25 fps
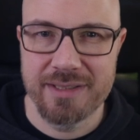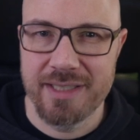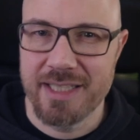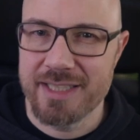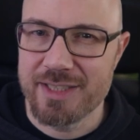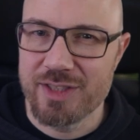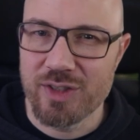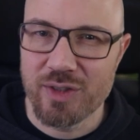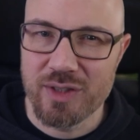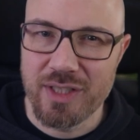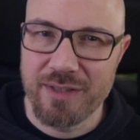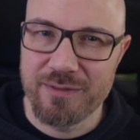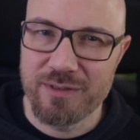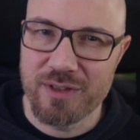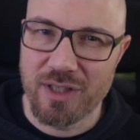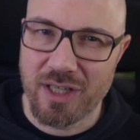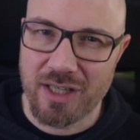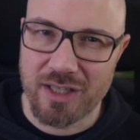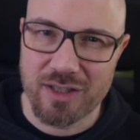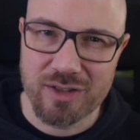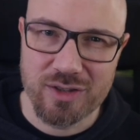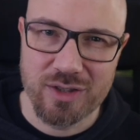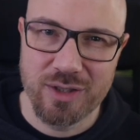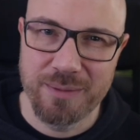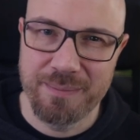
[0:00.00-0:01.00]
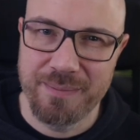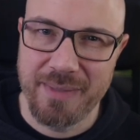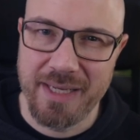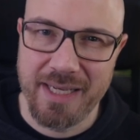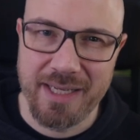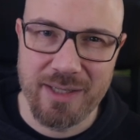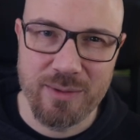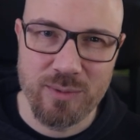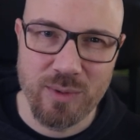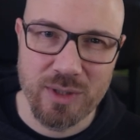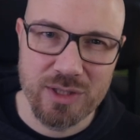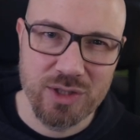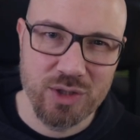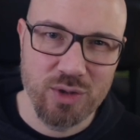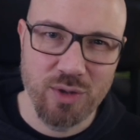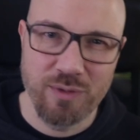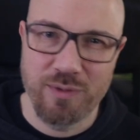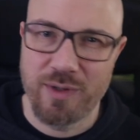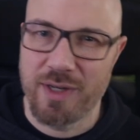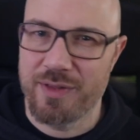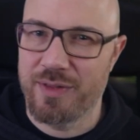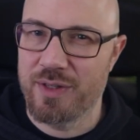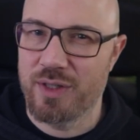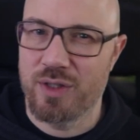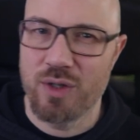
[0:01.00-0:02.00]
It's not even hard to make once you've
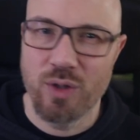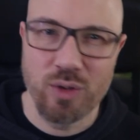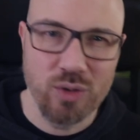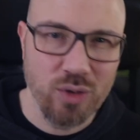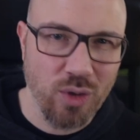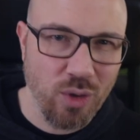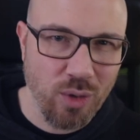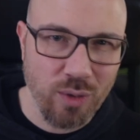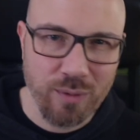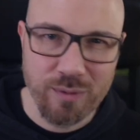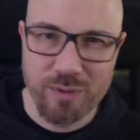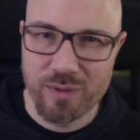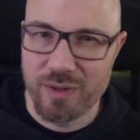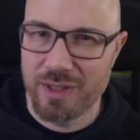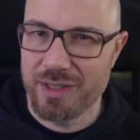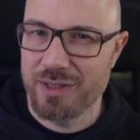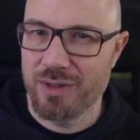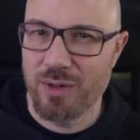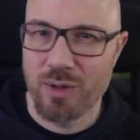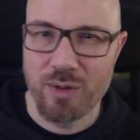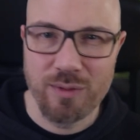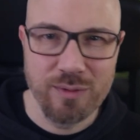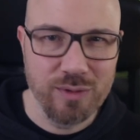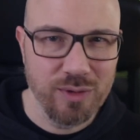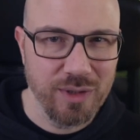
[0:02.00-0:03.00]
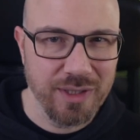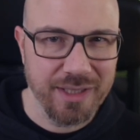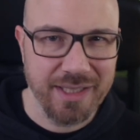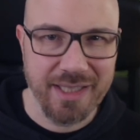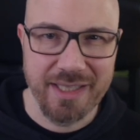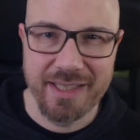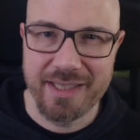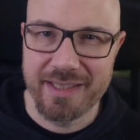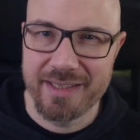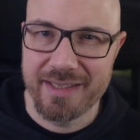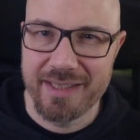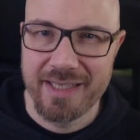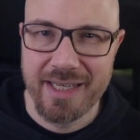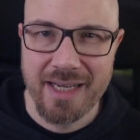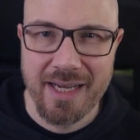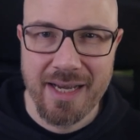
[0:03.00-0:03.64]
read the code over and over again.